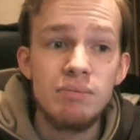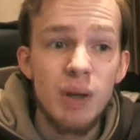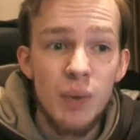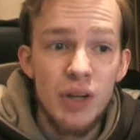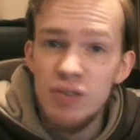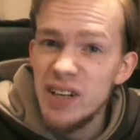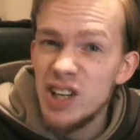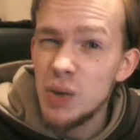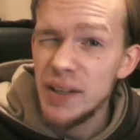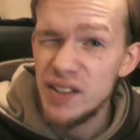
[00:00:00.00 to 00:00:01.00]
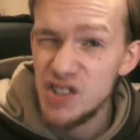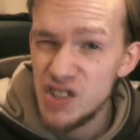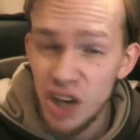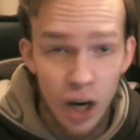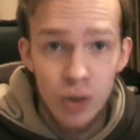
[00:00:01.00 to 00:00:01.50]
But we don't really know where to
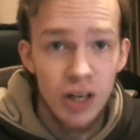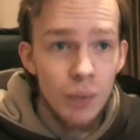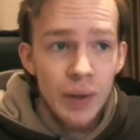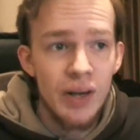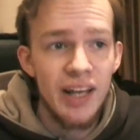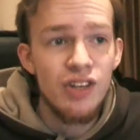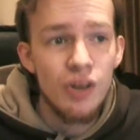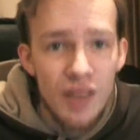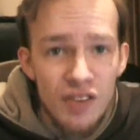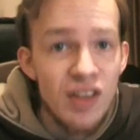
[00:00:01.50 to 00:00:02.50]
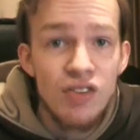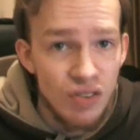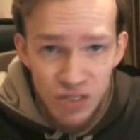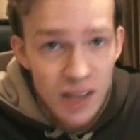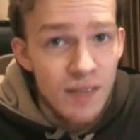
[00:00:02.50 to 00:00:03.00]
start. And you know, there's things
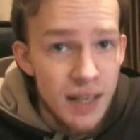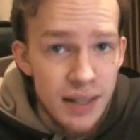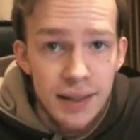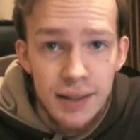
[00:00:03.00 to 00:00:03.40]
on TV